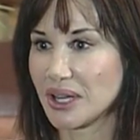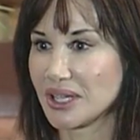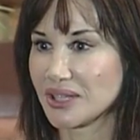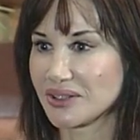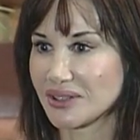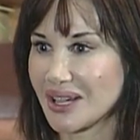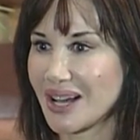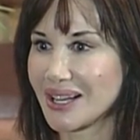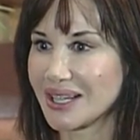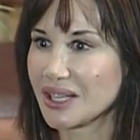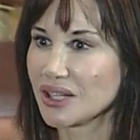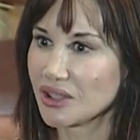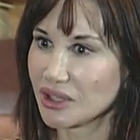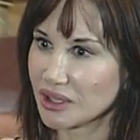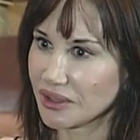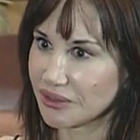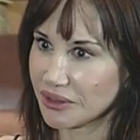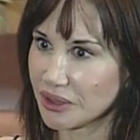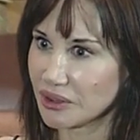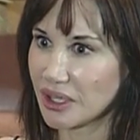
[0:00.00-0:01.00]
It's kind of good
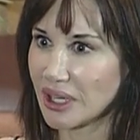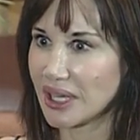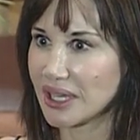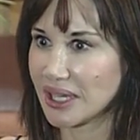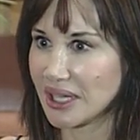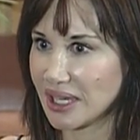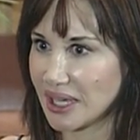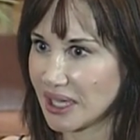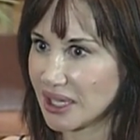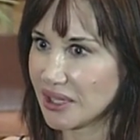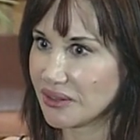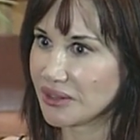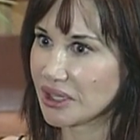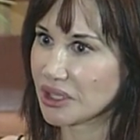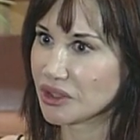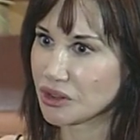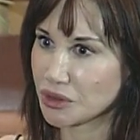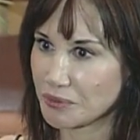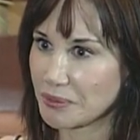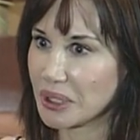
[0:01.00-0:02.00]
if you like caving,
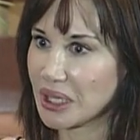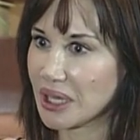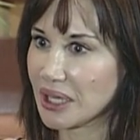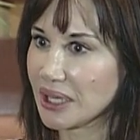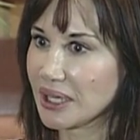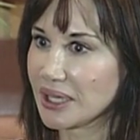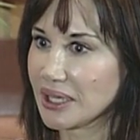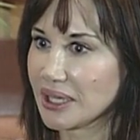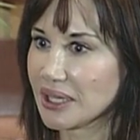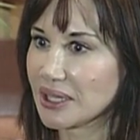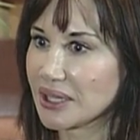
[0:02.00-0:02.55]
spelunking,